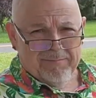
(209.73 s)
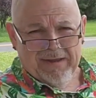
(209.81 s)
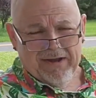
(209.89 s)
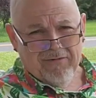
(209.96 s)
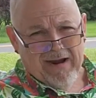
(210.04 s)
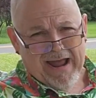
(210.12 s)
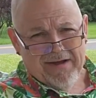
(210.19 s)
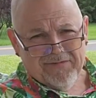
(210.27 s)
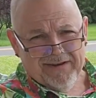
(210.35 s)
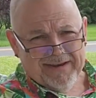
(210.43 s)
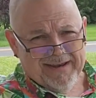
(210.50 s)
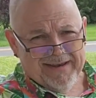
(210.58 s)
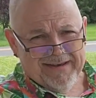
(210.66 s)
can be
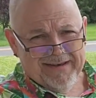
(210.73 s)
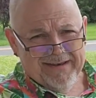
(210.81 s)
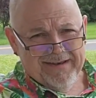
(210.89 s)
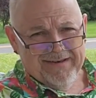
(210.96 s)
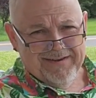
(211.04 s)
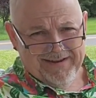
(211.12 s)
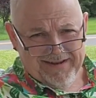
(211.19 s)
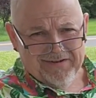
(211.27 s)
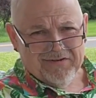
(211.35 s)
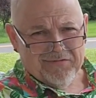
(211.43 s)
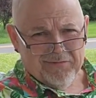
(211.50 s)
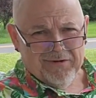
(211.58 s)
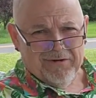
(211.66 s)
grafted in to
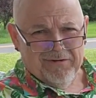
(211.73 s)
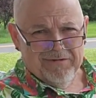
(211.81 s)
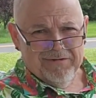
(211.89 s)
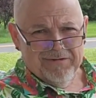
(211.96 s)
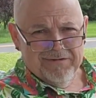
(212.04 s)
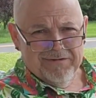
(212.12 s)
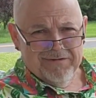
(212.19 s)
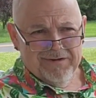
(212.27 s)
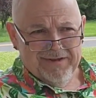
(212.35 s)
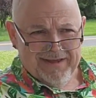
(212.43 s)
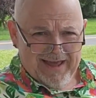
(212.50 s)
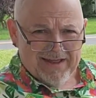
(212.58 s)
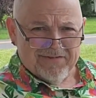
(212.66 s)
Israel.
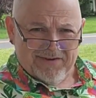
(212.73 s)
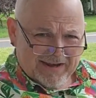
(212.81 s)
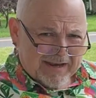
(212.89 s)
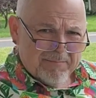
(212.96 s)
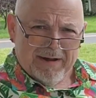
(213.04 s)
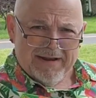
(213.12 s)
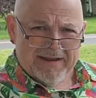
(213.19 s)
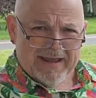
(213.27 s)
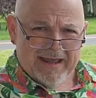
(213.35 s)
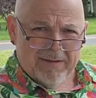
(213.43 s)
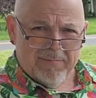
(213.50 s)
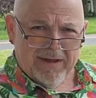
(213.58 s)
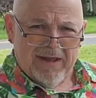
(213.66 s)
Yes, anybody
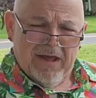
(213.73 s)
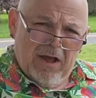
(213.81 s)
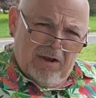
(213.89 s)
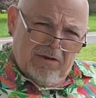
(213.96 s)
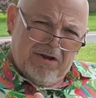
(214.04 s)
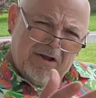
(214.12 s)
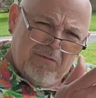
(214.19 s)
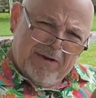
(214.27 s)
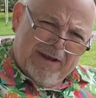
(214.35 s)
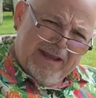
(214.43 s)
can be. Look at